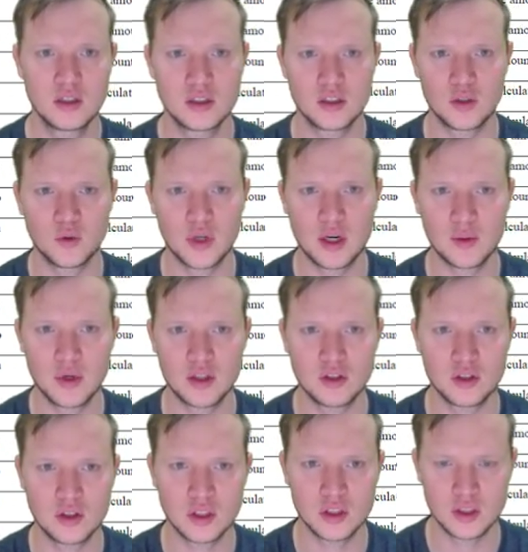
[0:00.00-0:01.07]
So what I'm going
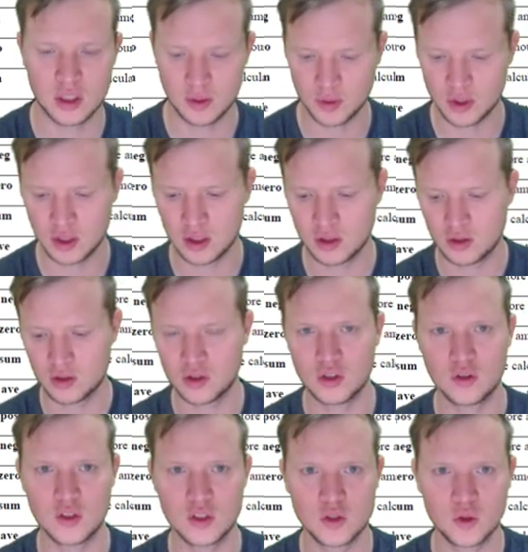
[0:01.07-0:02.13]
to do is I'm going to
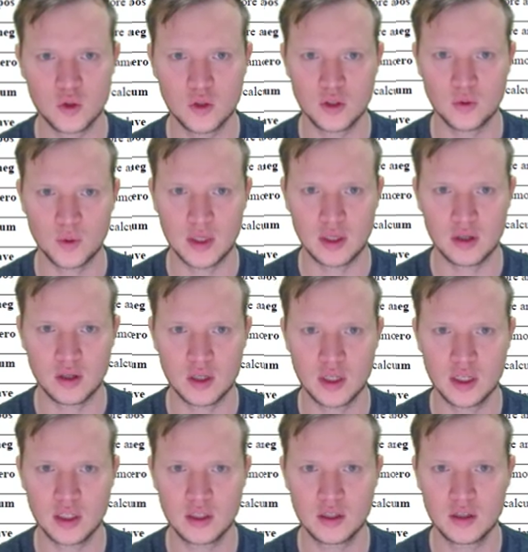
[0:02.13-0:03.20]
do this all in one
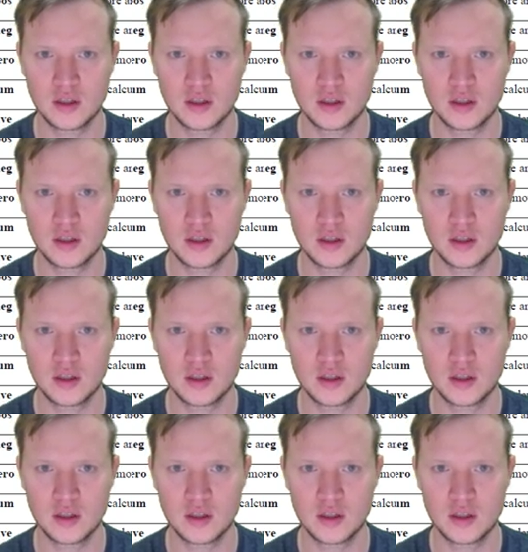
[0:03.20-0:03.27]
line.